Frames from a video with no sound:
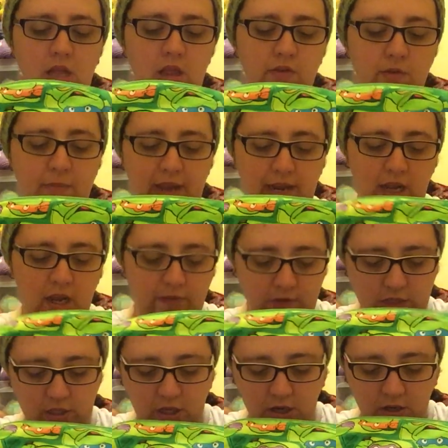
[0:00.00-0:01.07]
the remaining of
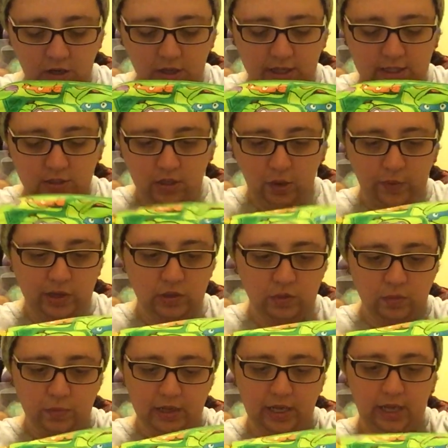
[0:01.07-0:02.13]
the turtle is going
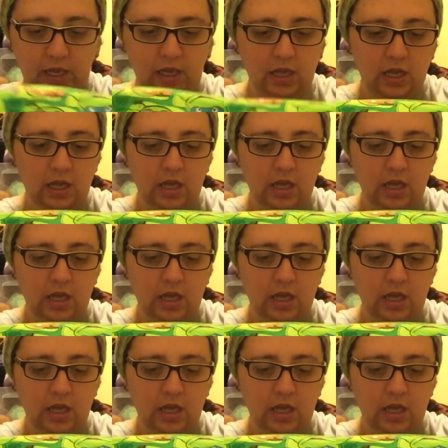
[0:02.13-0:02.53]
to be